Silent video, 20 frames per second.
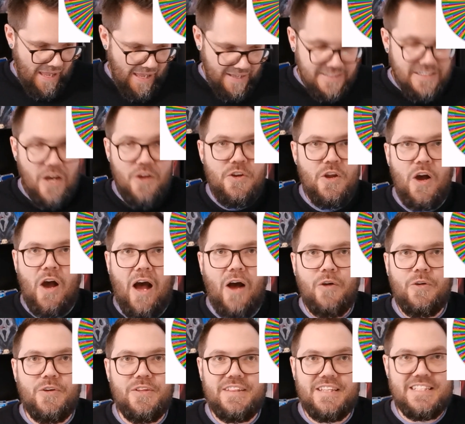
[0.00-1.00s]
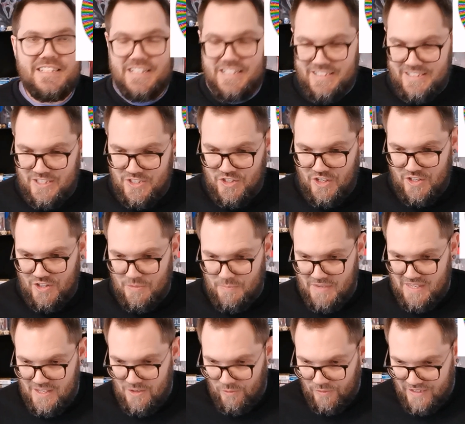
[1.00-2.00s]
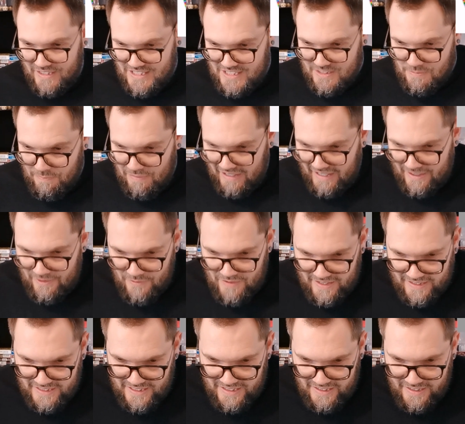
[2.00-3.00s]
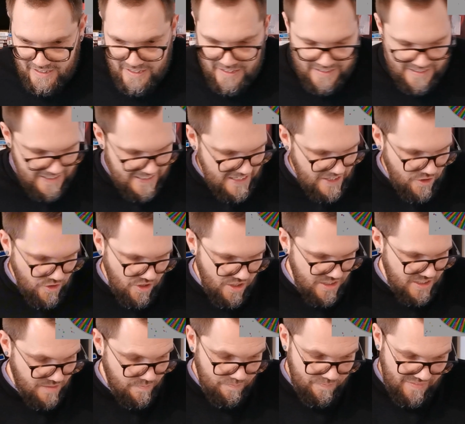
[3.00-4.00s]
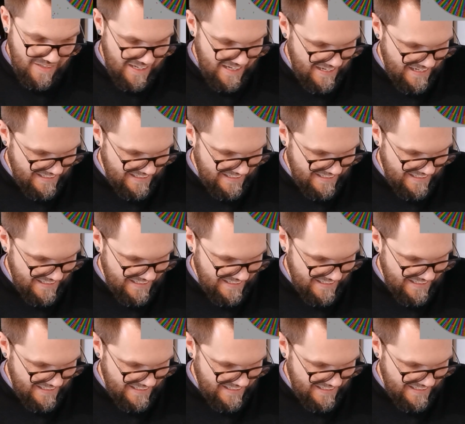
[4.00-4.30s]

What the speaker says: I don't know how good this list is going to be, or this blind ranking. Nikki Cross.